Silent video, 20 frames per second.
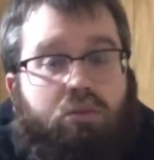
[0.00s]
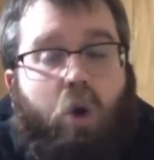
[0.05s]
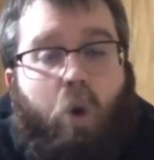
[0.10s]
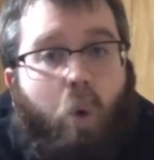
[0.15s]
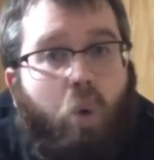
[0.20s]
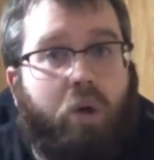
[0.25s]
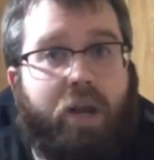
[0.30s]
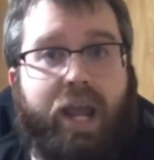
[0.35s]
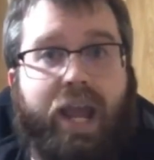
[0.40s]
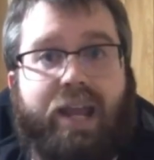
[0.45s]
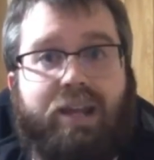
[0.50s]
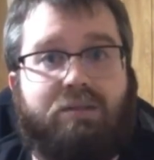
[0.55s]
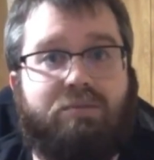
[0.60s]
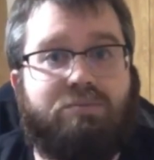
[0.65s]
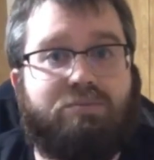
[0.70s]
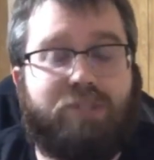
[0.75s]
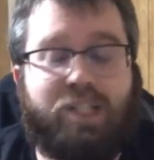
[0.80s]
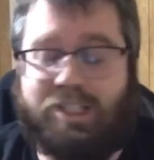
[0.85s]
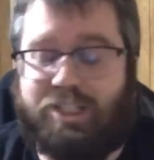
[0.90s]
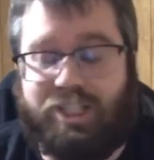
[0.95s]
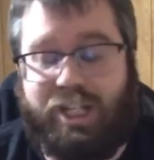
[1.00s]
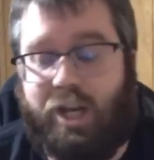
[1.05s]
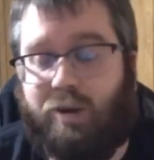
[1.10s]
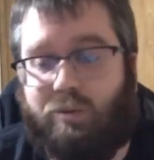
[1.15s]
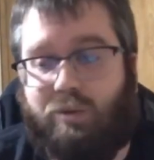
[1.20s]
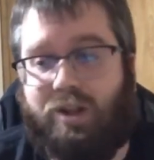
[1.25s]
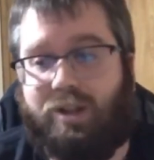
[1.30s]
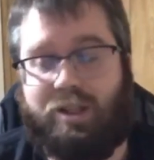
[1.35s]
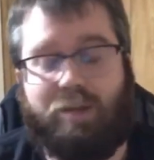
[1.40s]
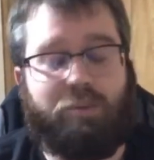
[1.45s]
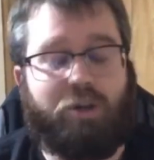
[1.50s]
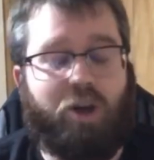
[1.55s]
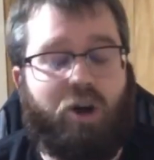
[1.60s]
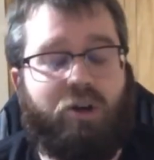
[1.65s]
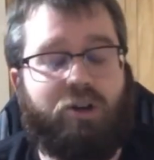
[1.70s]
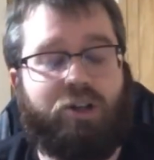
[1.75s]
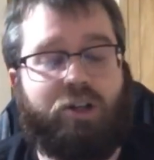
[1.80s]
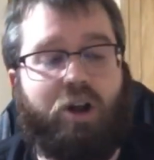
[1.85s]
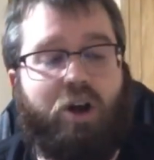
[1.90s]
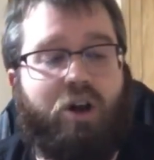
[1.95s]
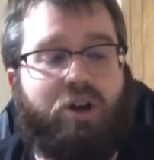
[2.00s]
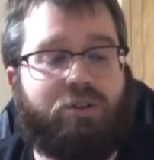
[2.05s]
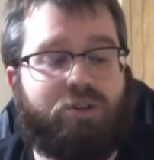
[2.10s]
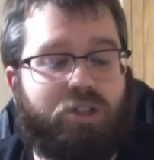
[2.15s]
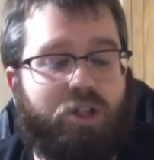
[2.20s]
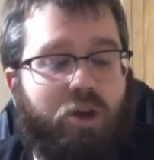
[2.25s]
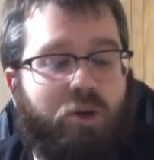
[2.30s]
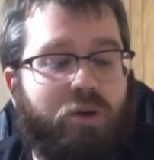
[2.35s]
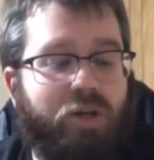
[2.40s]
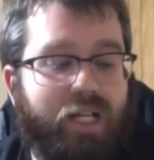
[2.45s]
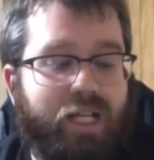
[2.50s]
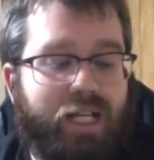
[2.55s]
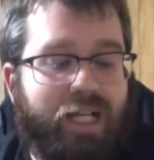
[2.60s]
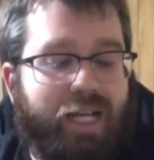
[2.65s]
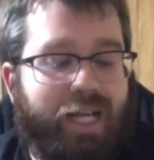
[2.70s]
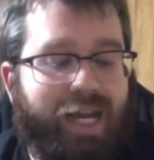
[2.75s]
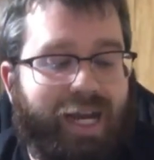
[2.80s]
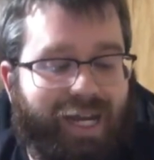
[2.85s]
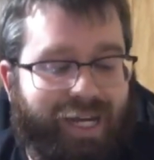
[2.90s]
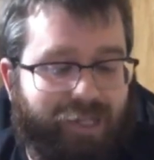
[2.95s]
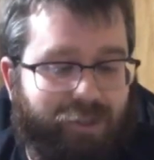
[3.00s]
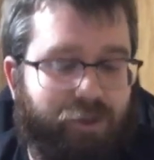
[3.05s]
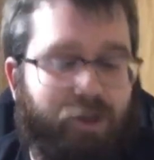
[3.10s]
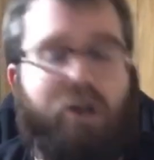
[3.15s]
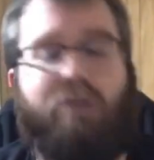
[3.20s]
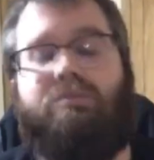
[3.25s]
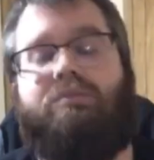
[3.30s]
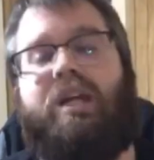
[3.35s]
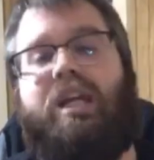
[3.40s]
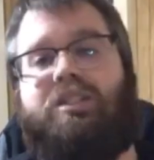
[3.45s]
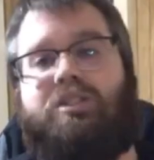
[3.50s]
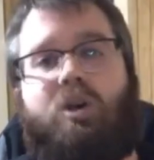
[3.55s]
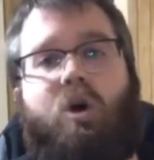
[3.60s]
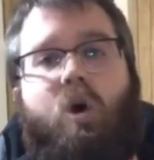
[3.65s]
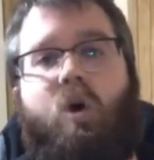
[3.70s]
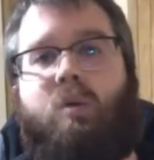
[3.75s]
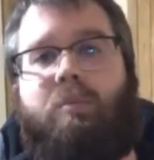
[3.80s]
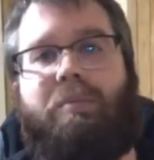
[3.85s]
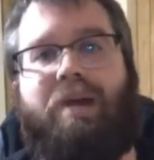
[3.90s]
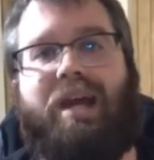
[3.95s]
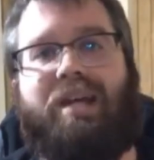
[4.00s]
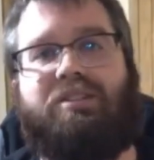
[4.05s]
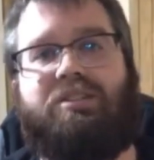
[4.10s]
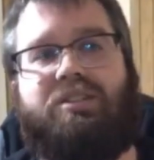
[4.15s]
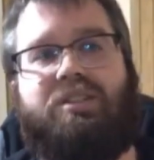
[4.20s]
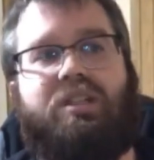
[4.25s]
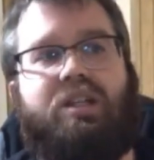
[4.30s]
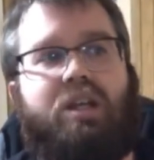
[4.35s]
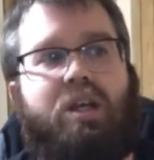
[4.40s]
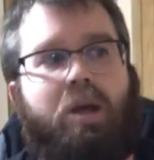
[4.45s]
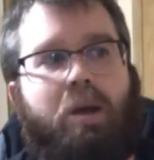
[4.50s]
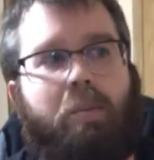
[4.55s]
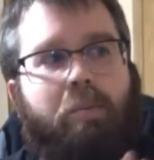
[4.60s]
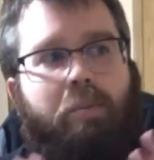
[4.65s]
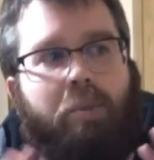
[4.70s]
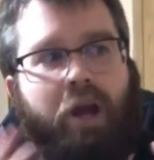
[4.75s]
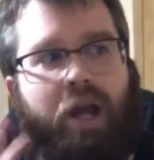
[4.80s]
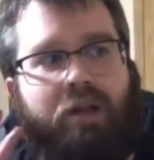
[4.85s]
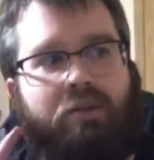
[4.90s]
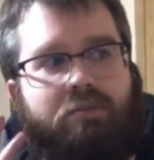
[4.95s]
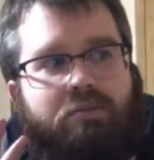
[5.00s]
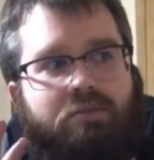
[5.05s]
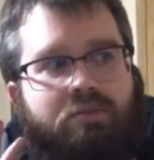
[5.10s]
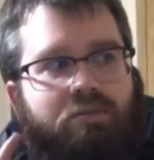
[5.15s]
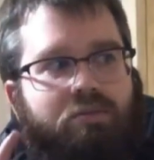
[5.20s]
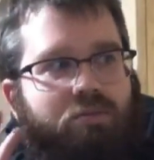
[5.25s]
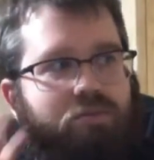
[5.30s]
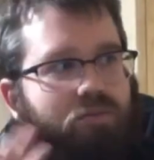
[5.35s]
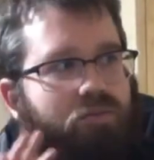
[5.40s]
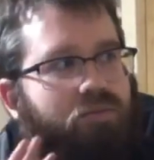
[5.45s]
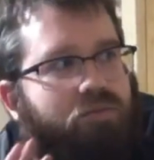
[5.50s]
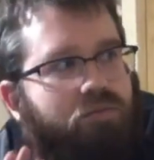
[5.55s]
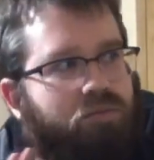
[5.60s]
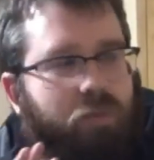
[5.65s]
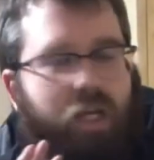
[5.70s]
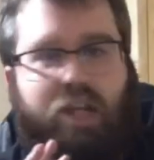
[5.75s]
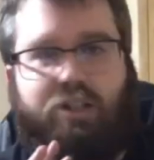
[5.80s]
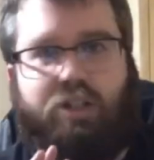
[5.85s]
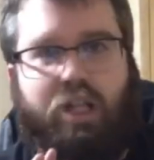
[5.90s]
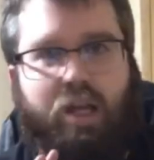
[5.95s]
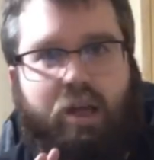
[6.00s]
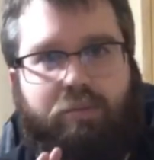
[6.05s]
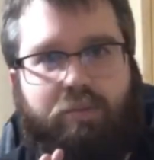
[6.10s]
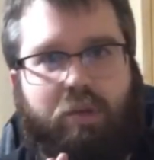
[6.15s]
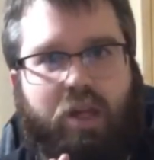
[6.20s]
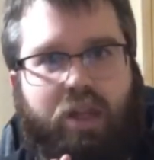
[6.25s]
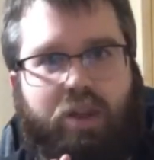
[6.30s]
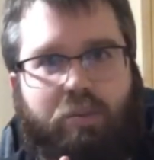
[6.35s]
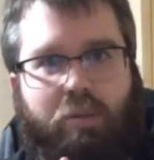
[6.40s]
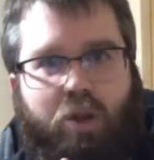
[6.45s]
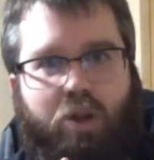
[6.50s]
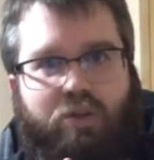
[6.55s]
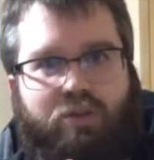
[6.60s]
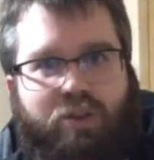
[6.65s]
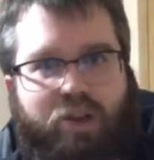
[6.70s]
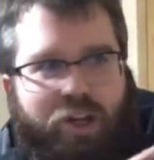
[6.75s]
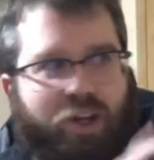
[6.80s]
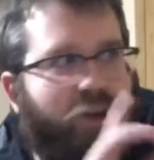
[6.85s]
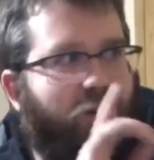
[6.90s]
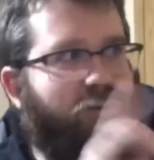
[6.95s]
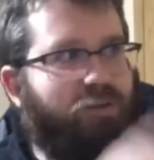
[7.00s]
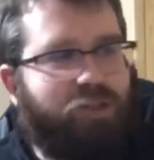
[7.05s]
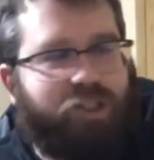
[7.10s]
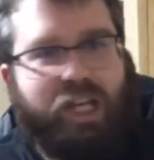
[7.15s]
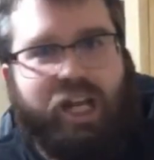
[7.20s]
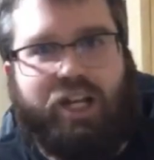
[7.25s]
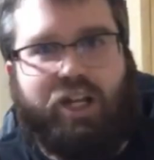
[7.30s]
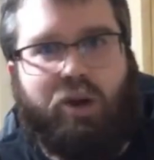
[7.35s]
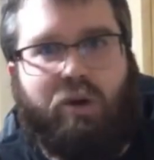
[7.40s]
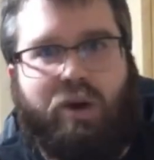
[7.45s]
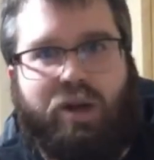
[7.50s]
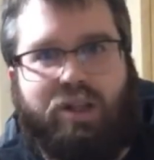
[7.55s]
Okay, because she didn't want them called at all. So I don't know. It's a whole mess. But as, uh, in the middle of the video, she had to go